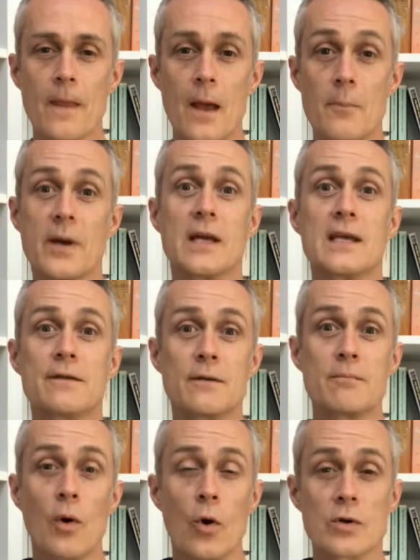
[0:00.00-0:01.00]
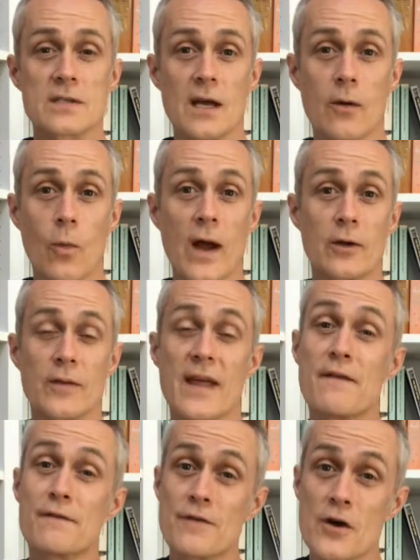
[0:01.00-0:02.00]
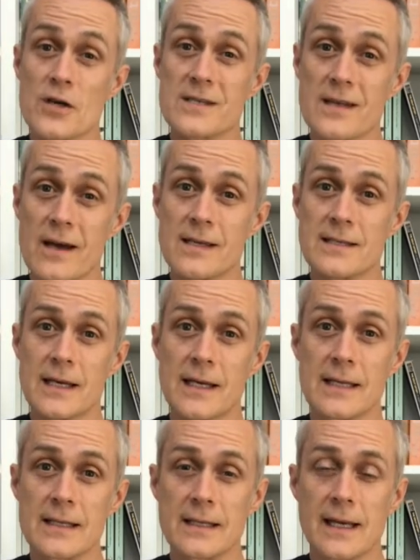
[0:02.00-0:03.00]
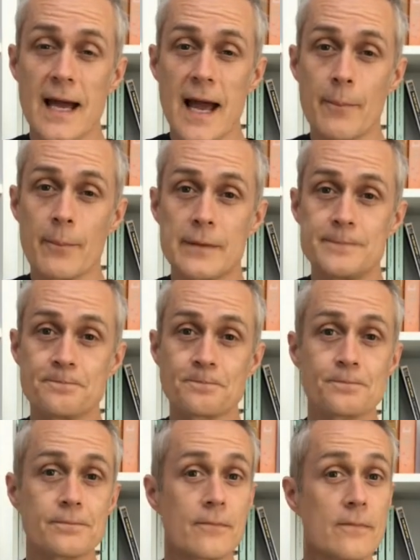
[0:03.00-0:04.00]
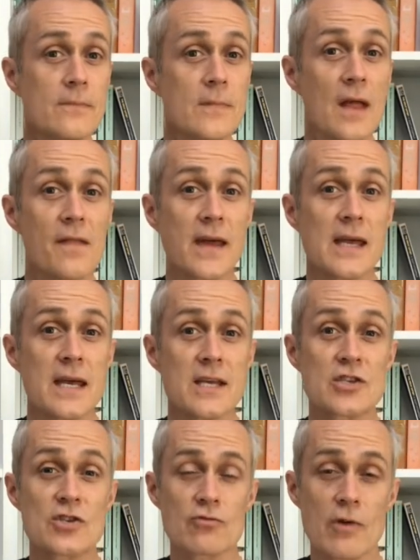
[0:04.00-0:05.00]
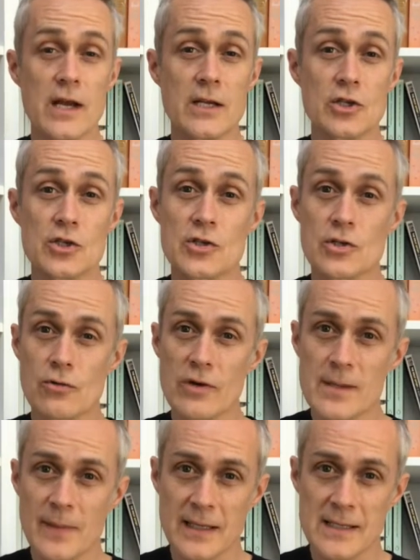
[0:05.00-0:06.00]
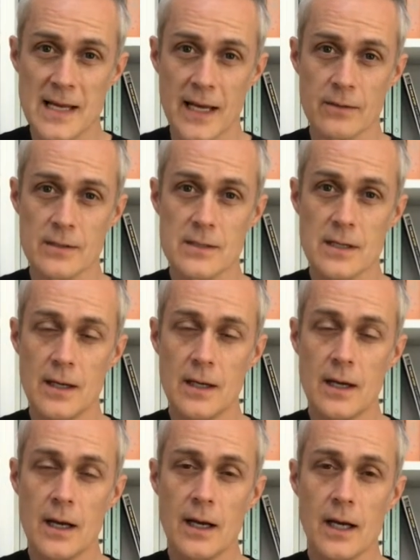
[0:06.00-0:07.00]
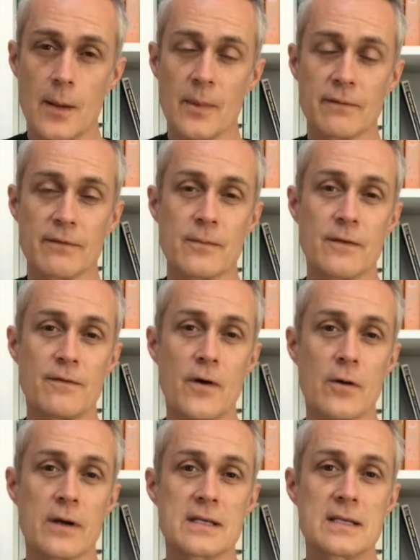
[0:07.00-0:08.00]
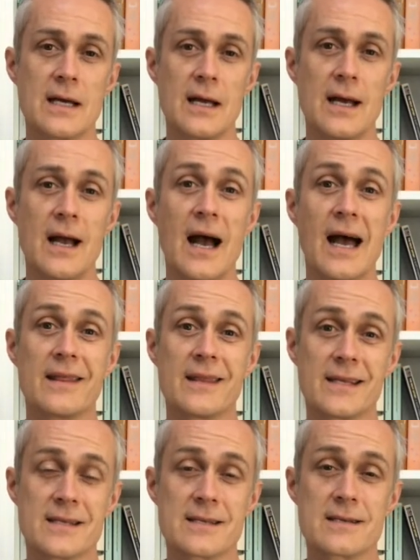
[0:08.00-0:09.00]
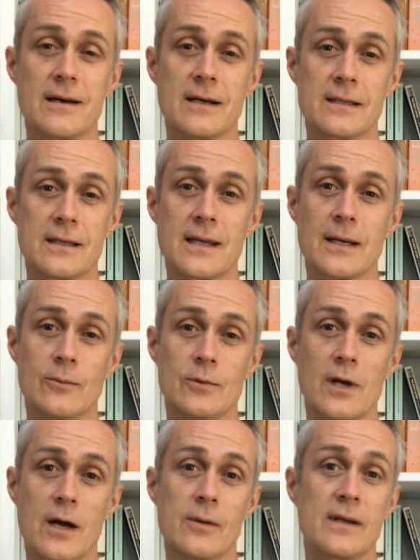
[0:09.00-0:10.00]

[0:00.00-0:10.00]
but even more so when on their first night at Heathland Camp they hear strange screaming sounds coming from the forest, and they decide that they will go and